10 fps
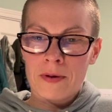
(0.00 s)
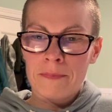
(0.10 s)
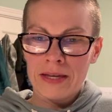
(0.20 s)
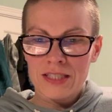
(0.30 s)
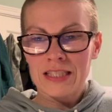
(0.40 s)
my
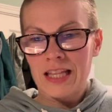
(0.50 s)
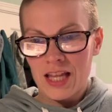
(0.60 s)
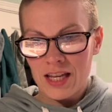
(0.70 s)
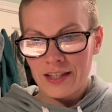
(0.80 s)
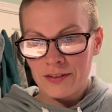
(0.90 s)

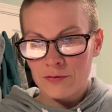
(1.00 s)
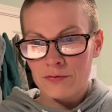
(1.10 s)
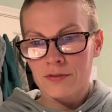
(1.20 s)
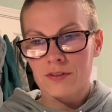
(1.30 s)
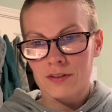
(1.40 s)
baseline
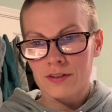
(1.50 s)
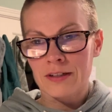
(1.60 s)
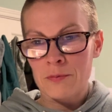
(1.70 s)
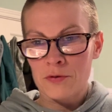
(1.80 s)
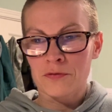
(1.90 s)
for
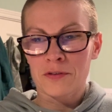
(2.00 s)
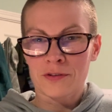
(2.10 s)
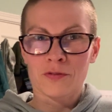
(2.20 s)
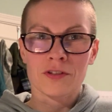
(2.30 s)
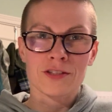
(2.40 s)
number of
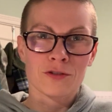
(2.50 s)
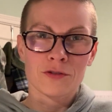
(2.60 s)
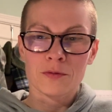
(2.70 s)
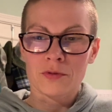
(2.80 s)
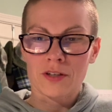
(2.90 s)
views for this
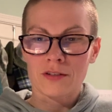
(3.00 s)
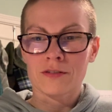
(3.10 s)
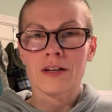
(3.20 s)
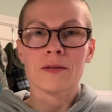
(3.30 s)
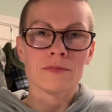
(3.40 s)
YouTube
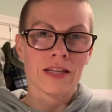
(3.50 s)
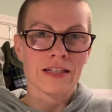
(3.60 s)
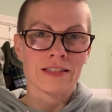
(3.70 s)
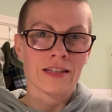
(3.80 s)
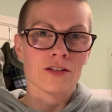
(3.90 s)
channel, I'm
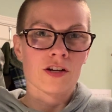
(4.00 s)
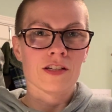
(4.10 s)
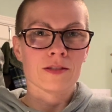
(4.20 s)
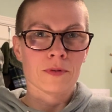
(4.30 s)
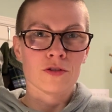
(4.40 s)
Tanis
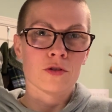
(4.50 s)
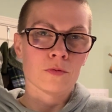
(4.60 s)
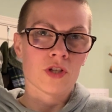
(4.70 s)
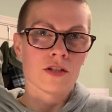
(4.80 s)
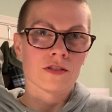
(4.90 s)
Leonhardi is my
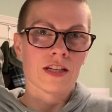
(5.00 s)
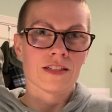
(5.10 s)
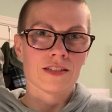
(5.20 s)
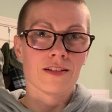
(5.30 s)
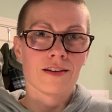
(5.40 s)
YouTube channel,
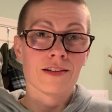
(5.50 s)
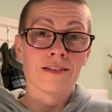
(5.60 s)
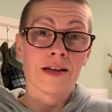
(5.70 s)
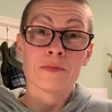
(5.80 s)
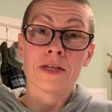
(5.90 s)
Tanis Leonhardi.
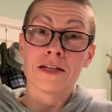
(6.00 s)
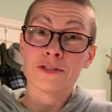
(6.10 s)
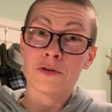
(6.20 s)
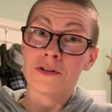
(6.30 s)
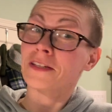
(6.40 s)
I'm
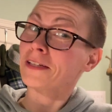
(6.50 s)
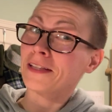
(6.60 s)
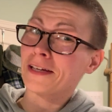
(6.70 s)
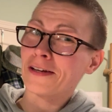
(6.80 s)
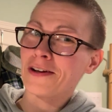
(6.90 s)
Tanis Coralee
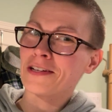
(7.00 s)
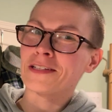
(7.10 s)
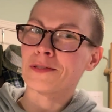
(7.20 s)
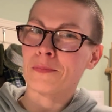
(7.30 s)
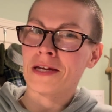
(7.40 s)

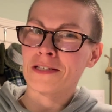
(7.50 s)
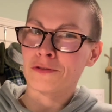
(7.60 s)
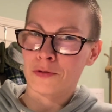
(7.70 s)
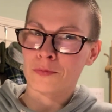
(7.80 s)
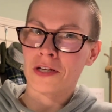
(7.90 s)
Leonhardi is my
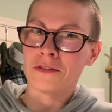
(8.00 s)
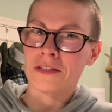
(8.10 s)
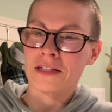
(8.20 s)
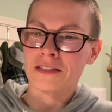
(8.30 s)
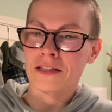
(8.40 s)
YouTube channel,
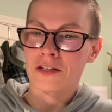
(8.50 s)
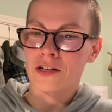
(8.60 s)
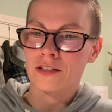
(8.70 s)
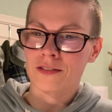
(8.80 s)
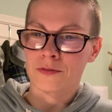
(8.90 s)
Tanis
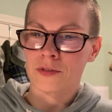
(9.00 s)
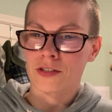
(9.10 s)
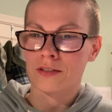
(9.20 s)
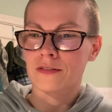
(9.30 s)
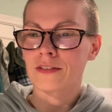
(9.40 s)
Leonhardi. My
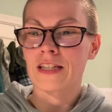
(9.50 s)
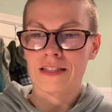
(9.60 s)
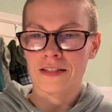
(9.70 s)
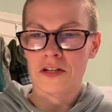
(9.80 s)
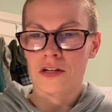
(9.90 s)
channel,
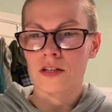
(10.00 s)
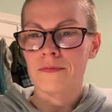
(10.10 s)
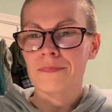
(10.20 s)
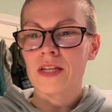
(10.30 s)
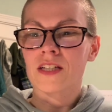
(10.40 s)
Tanis Leonhardi.
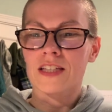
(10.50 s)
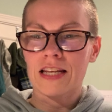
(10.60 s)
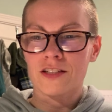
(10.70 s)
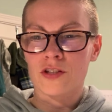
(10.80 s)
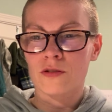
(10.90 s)

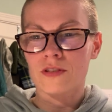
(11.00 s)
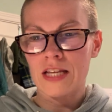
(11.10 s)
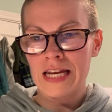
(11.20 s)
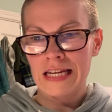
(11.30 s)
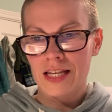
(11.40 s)
Today is
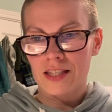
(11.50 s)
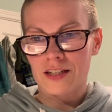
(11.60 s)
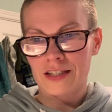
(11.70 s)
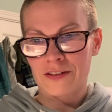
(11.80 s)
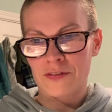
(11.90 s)
Tuesday,
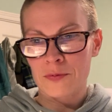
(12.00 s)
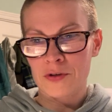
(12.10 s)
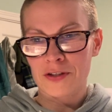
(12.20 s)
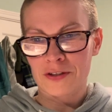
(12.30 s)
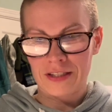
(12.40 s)
13
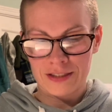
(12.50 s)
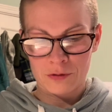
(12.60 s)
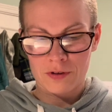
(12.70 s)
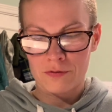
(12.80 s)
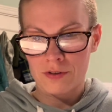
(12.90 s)
February
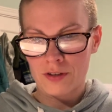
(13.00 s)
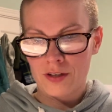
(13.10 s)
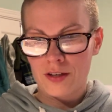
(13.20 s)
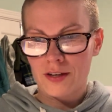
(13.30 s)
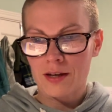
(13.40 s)
2024.
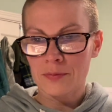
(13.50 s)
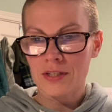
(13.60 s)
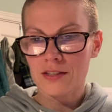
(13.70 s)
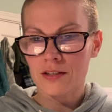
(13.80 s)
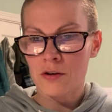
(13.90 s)
And a couple
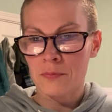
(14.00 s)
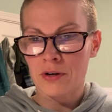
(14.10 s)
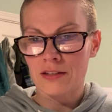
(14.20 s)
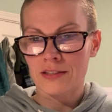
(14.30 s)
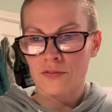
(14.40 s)
days ago, I
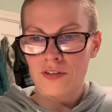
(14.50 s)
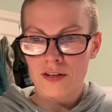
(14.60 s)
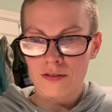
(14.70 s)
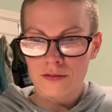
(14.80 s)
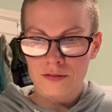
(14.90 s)
put out this
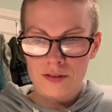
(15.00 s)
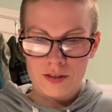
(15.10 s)
video